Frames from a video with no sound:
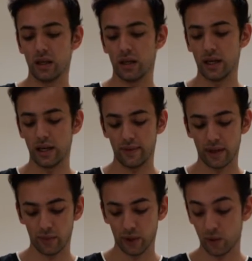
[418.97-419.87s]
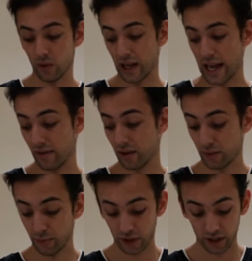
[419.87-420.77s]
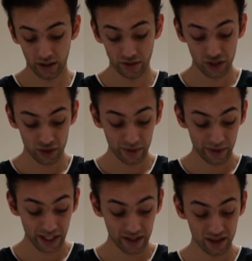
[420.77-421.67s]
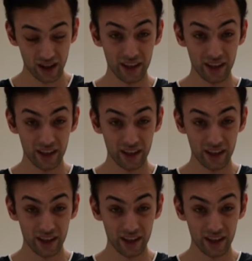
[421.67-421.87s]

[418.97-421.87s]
And then we all have another product that's just released,